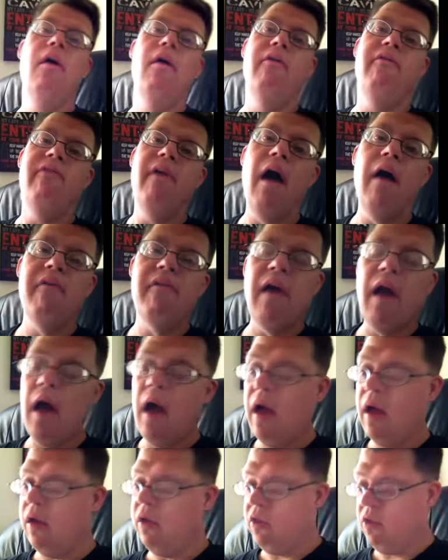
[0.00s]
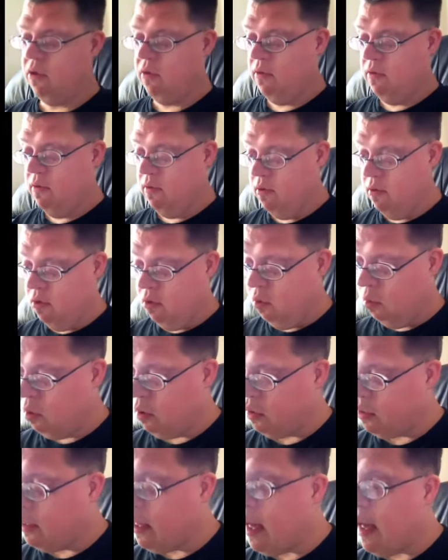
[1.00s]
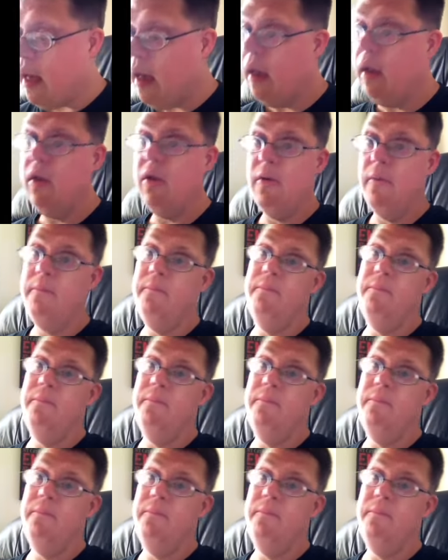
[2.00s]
five guys who were signed